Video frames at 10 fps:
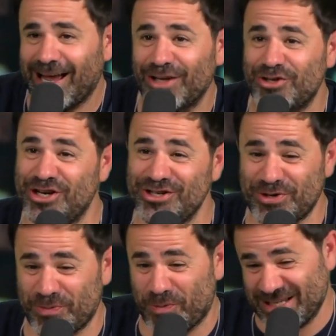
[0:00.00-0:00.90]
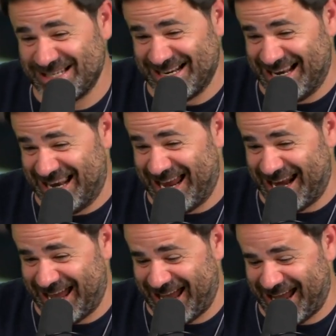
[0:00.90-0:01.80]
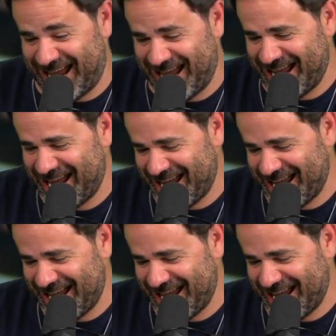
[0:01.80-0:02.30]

And Ginger wasn't a lady.